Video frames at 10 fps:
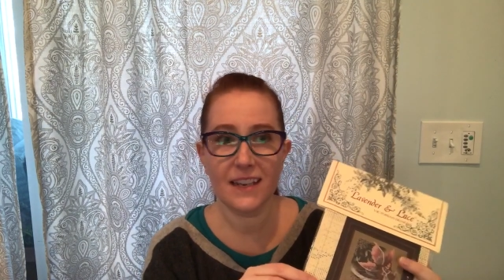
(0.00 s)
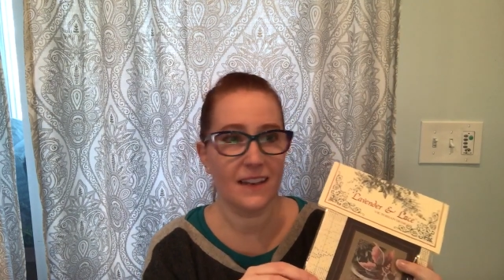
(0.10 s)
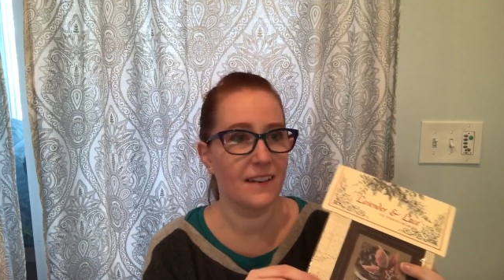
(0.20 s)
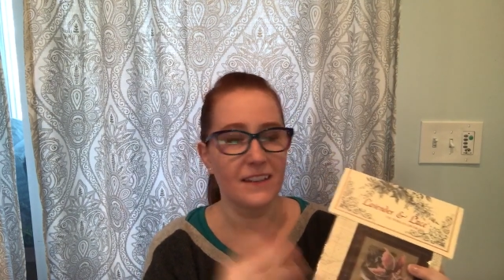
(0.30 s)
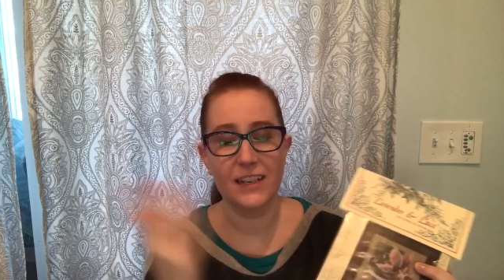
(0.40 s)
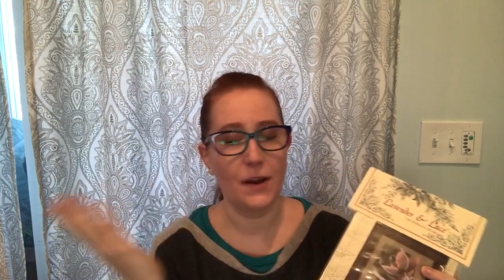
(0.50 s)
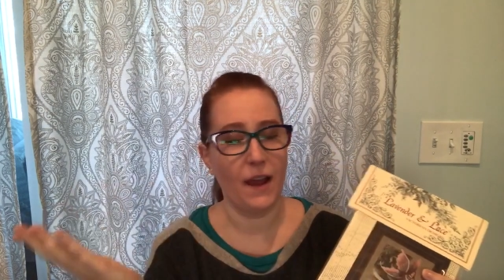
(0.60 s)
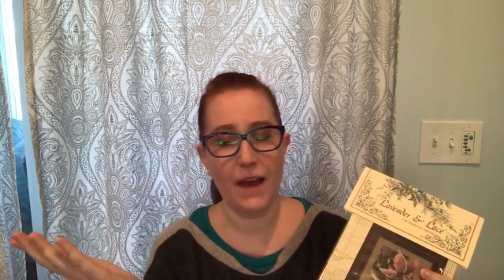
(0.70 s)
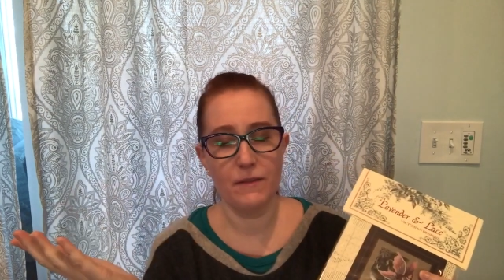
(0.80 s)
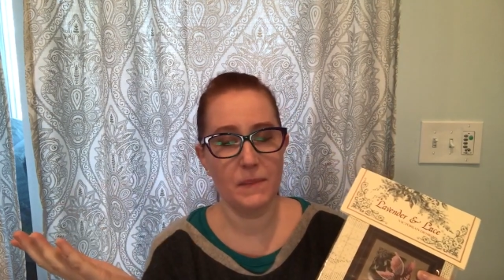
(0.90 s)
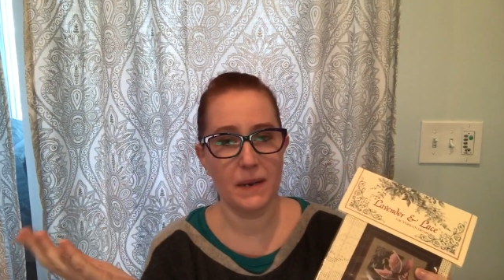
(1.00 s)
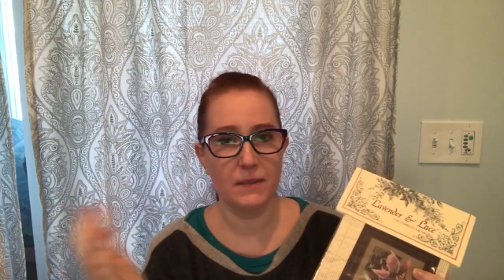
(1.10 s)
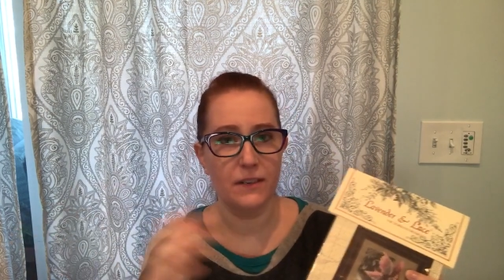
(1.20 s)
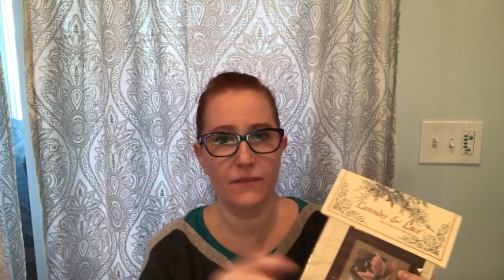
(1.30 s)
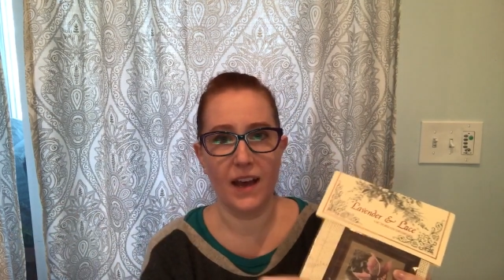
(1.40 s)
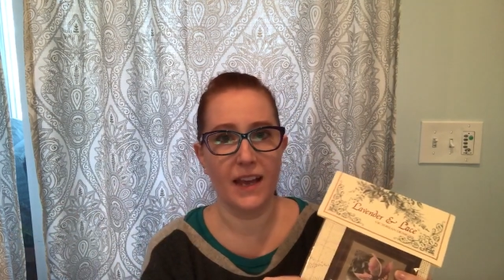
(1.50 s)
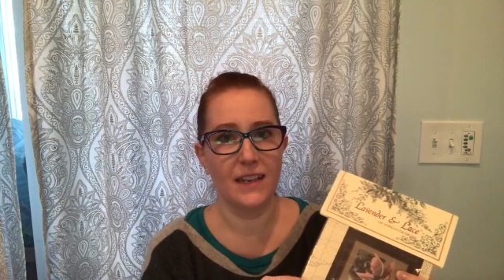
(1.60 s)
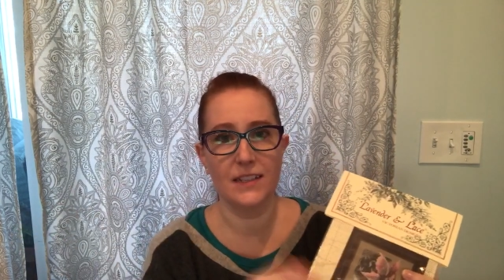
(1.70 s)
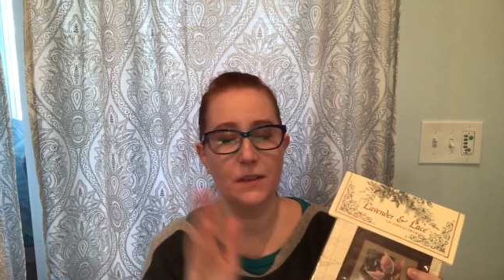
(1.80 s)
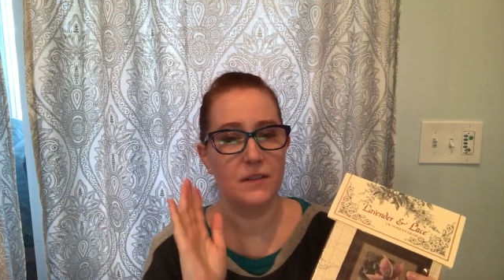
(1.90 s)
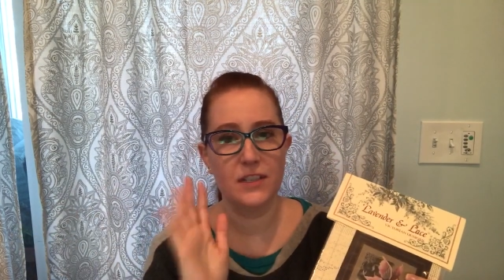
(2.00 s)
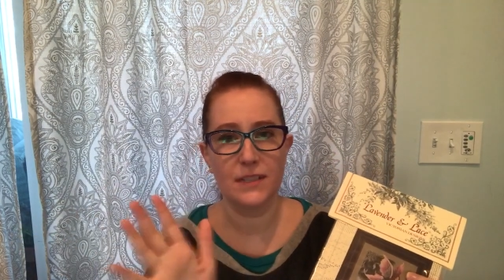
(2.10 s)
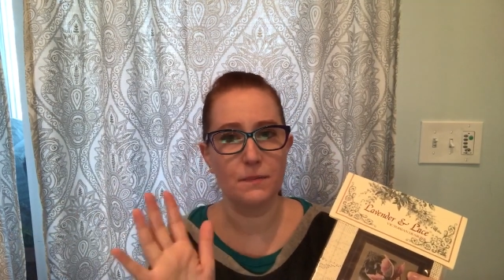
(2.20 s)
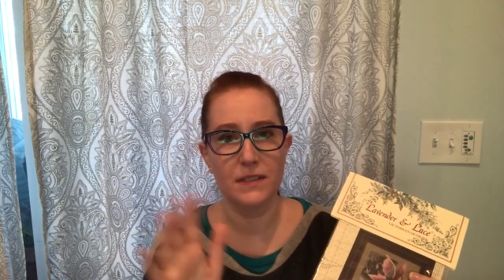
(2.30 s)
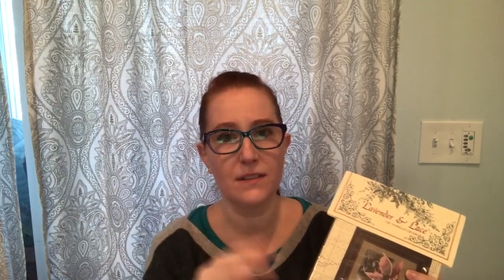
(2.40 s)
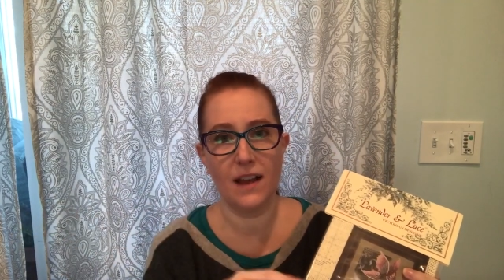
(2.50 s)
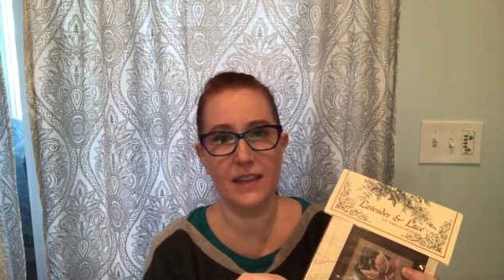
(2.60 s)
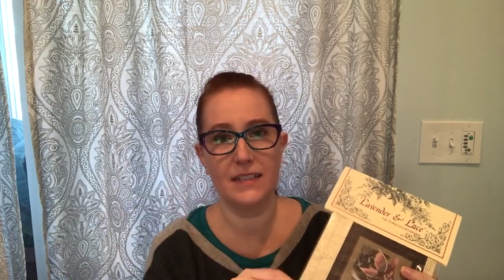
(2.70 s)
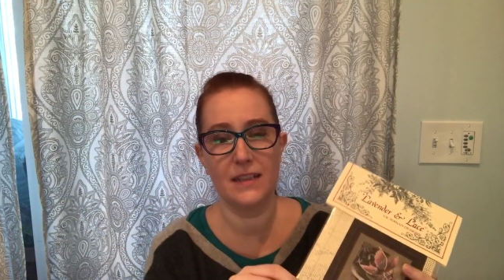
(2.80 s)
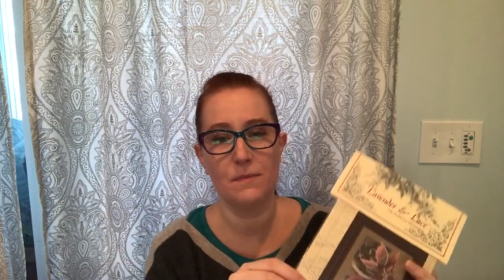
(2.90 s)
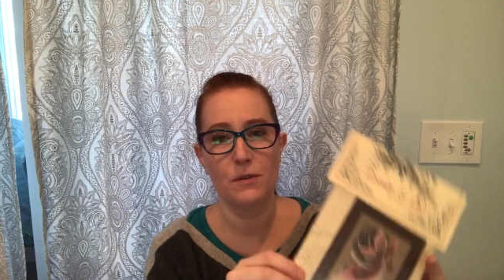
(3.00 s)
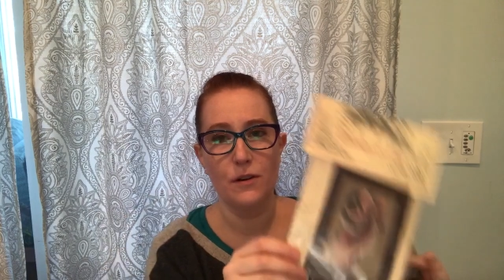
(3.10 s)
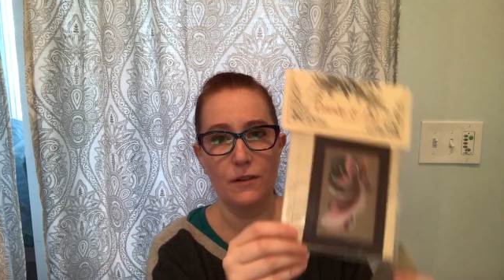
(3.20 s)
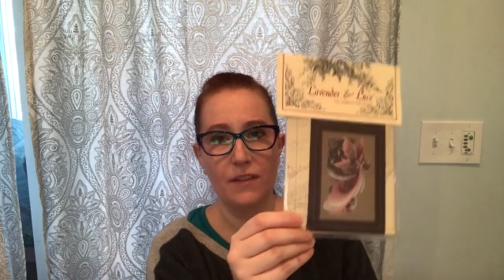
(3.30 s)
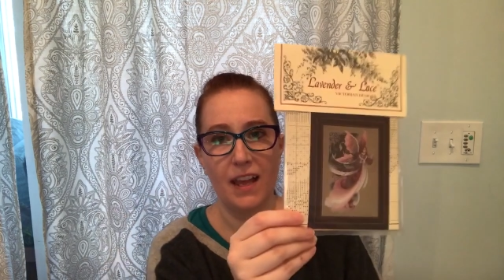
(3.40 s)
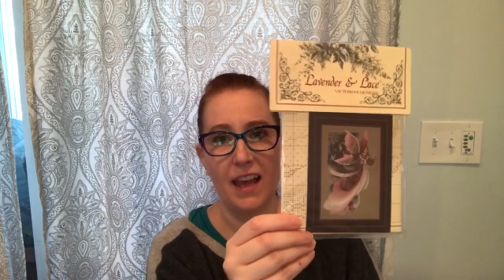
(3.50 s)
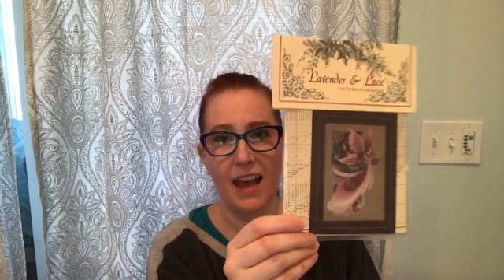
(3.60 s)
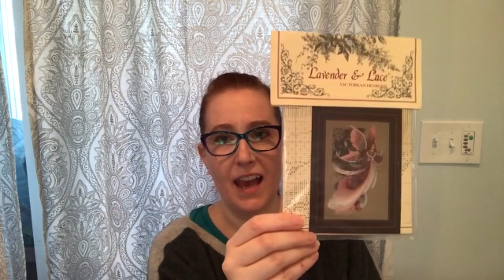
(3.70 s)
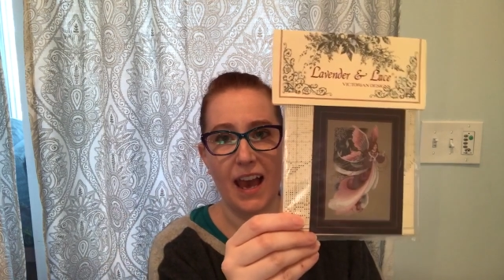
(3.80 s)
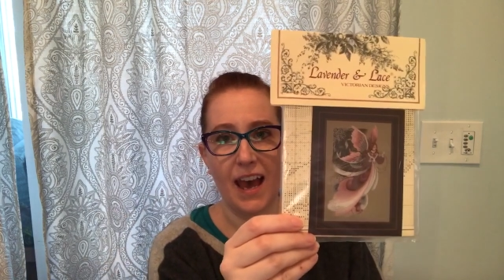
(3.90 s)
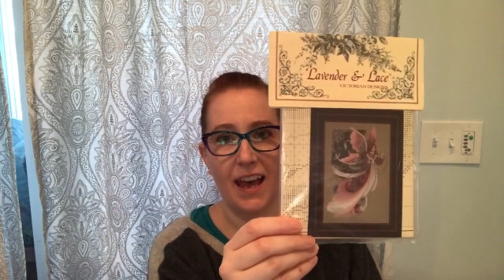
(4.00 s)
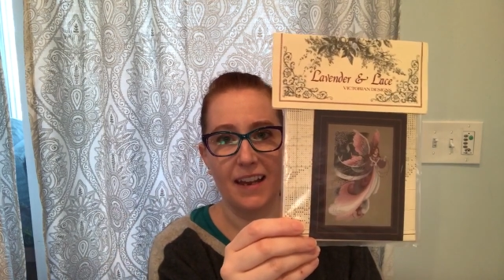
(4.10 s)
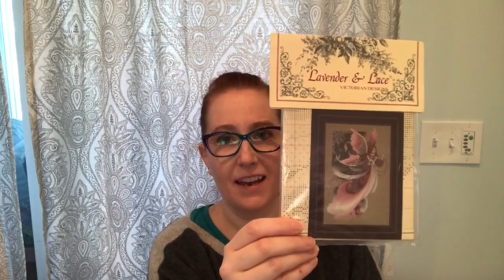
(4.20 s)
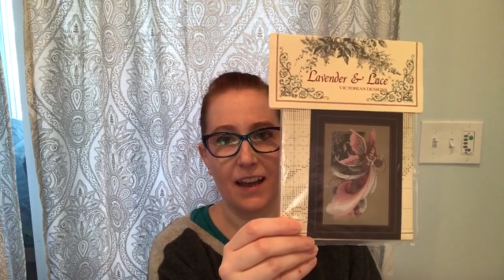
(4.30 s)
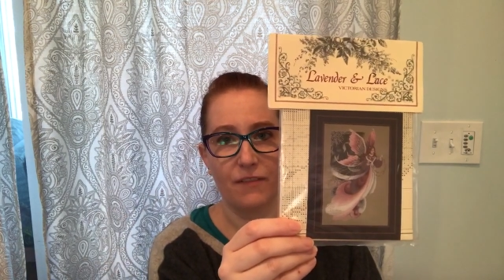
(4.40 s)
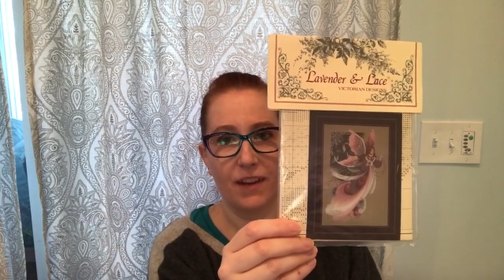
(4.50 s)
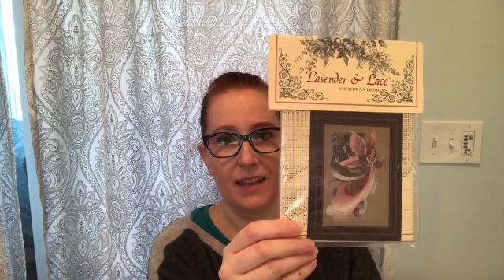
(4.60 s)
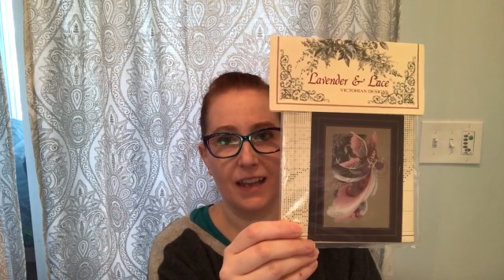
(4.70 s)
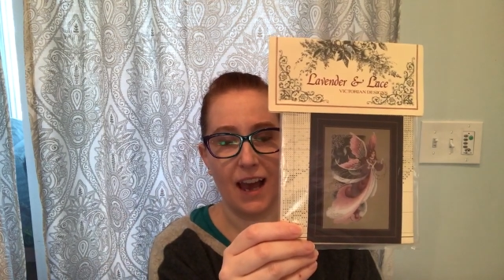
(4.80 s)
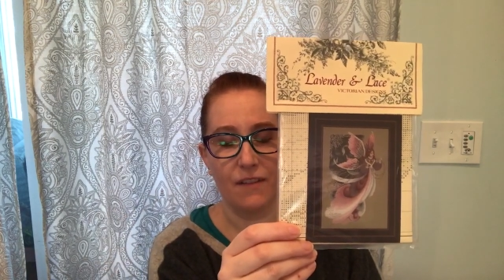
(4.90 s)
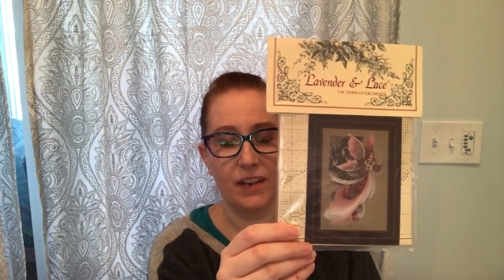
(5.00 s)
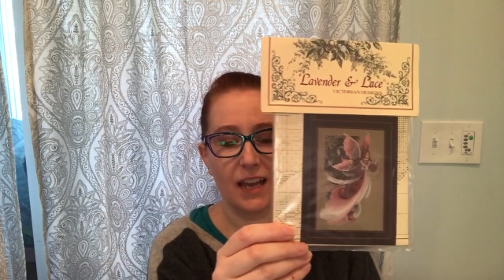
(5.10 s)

and you know, I haven't been able to find, and so it just was lost in the move, and I finally have it